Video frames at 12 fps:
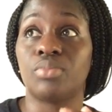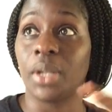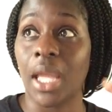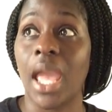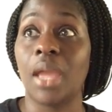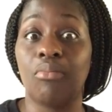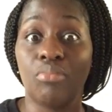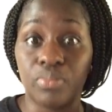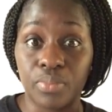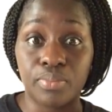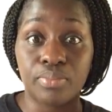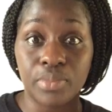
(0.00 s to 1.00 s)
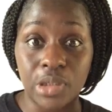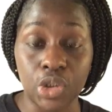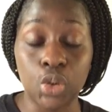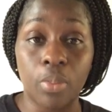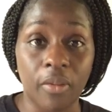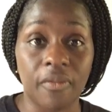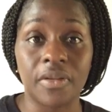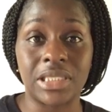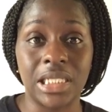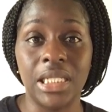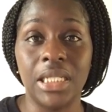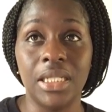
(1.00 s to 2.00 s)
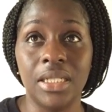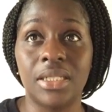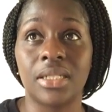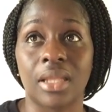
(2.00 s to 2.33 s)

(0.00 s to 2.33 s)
became super fatigued.